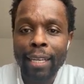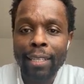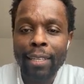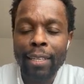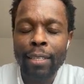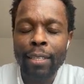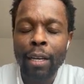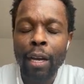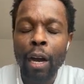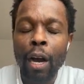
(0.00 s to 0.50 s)
I
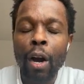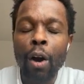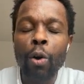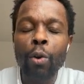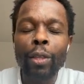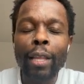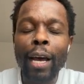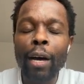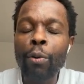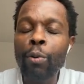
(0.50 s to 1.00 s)
just
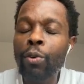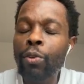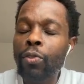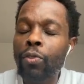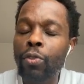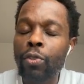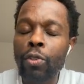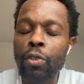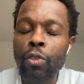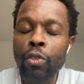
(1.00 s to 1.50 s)
oh, that
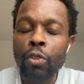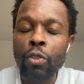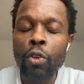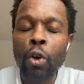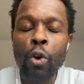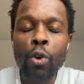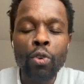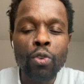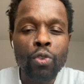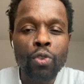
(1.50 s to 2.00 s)
was
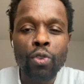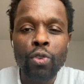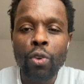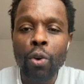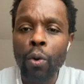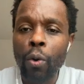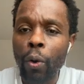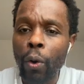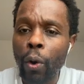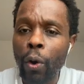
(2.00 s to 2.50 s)
so
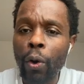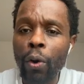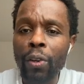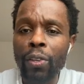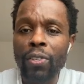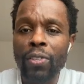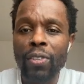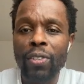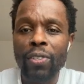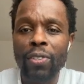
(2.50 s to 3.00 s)
so
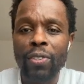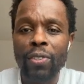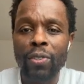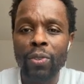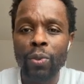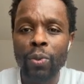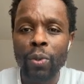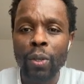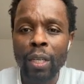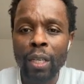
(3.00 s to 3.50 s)
hurt just
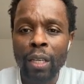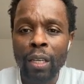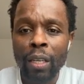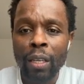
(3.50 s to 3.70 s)
to